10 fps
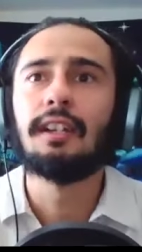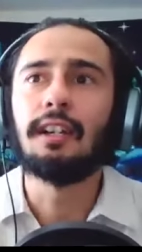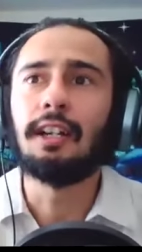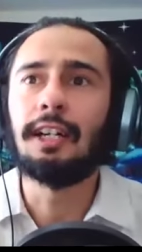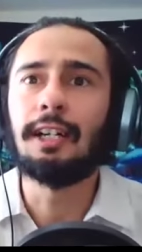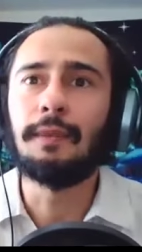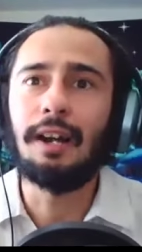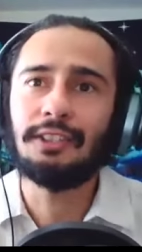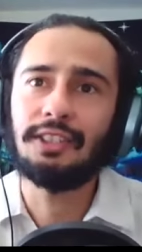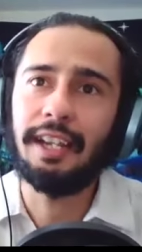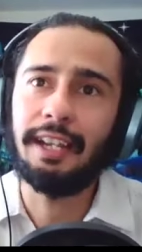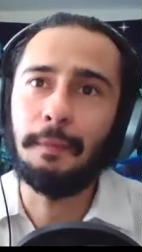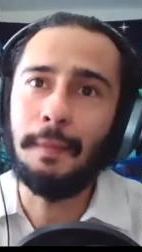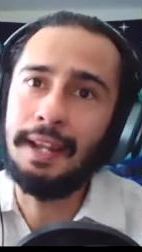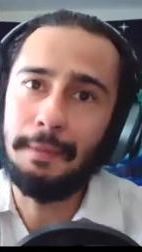um, I'll say,
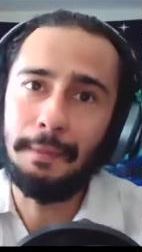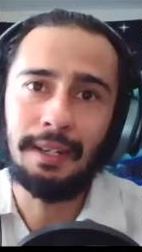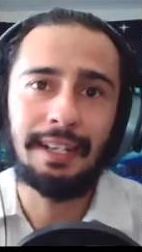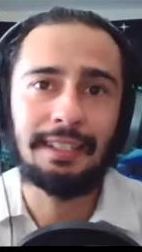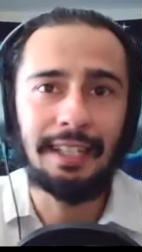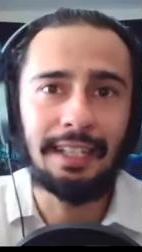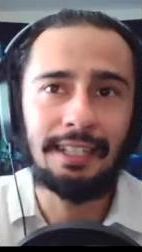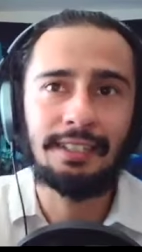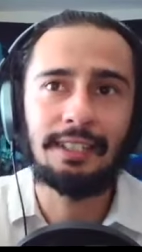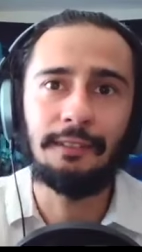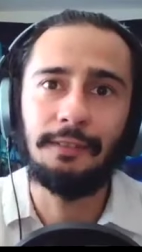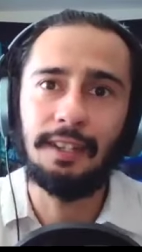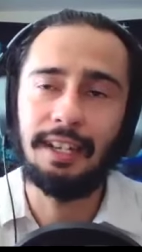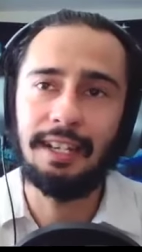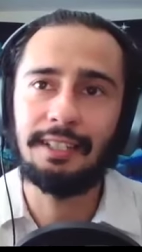manipulate things to
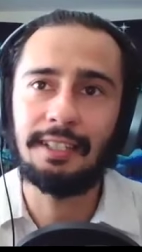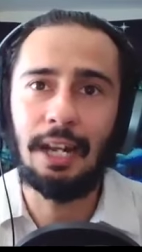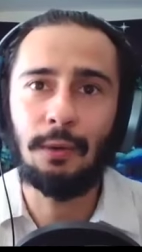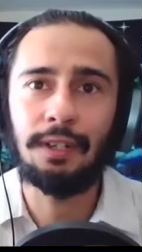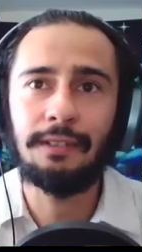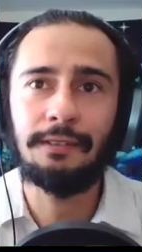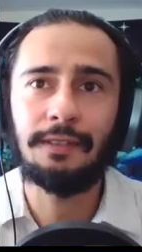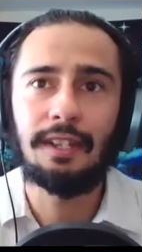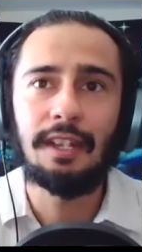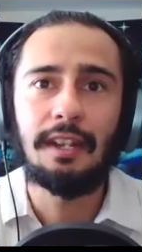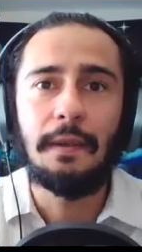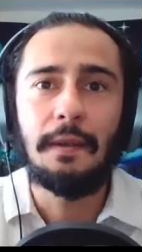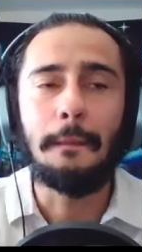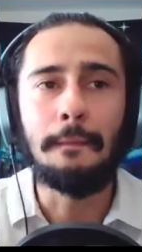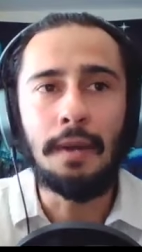fit his narrative,
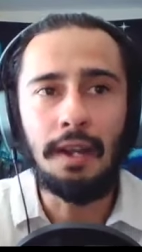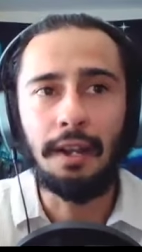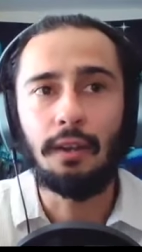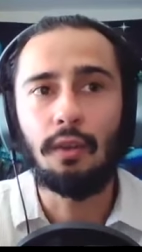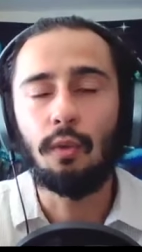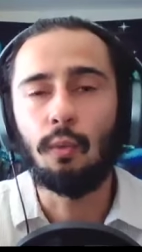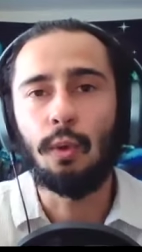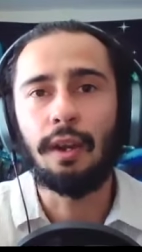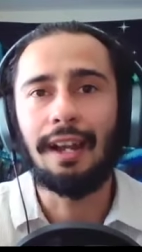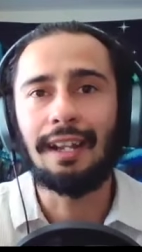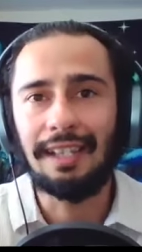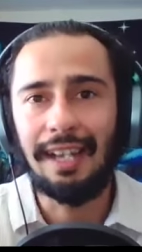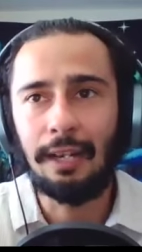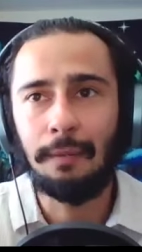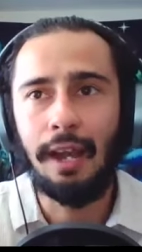but what I
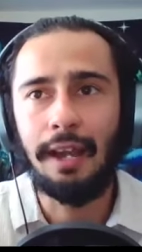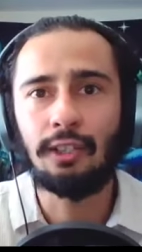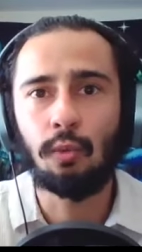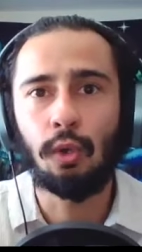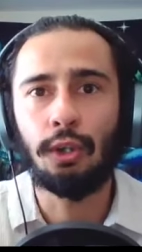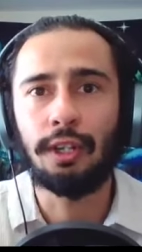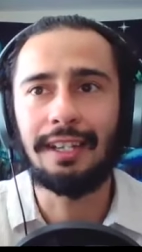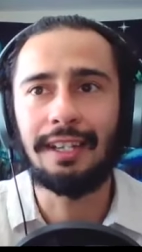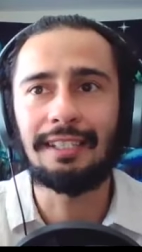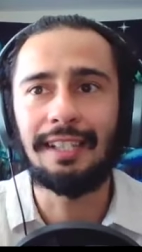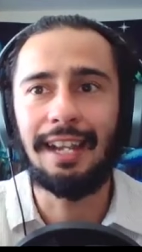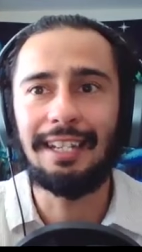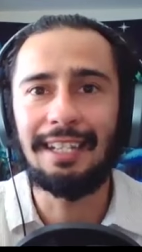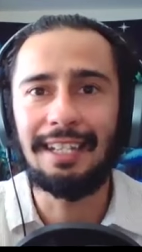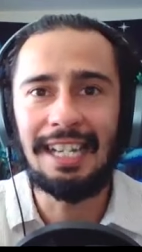like about his work is that
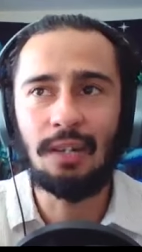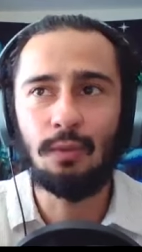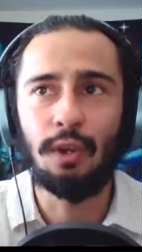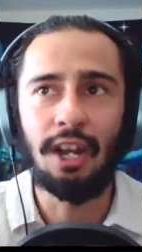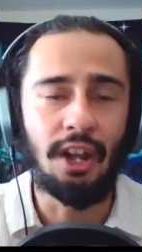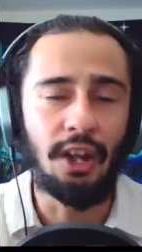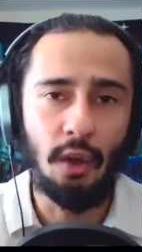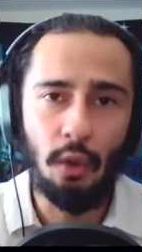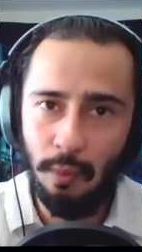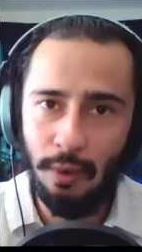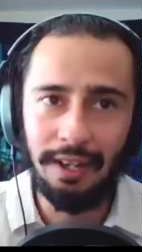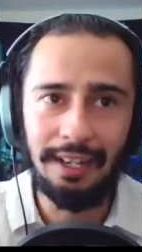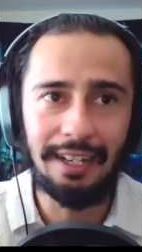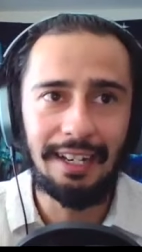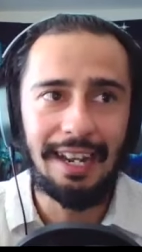he did what
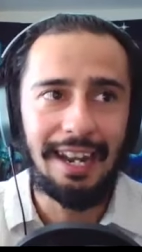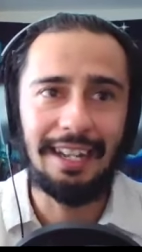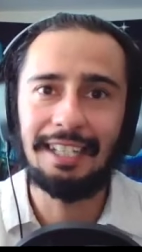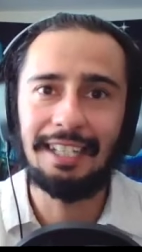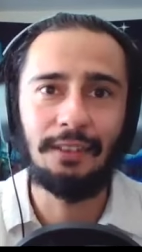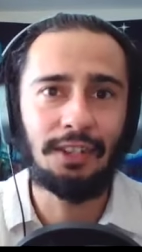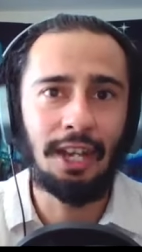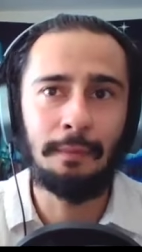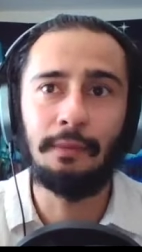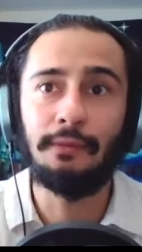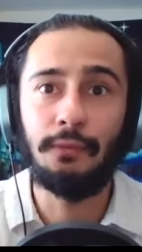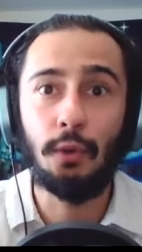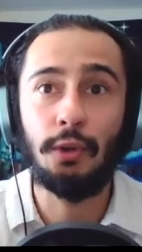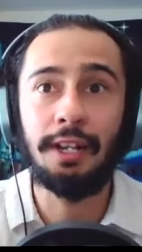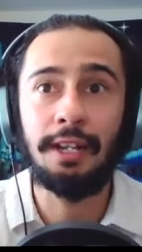nobody has ever done
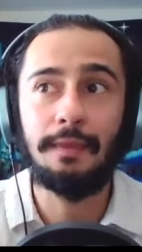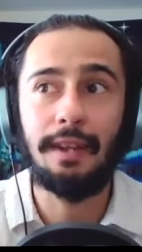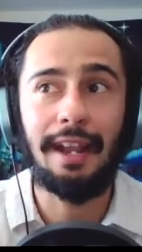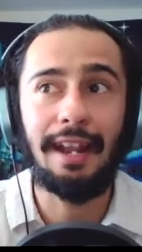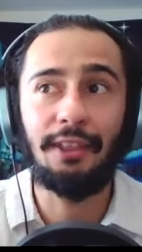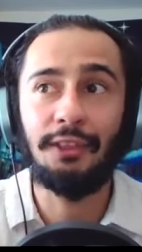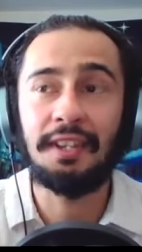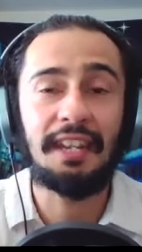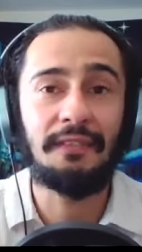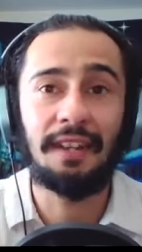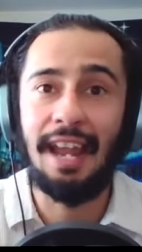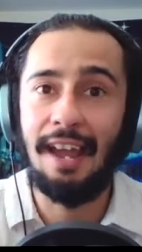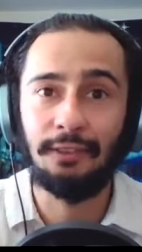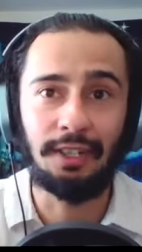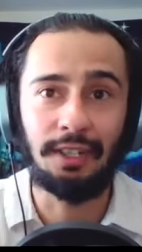before him, and I think even after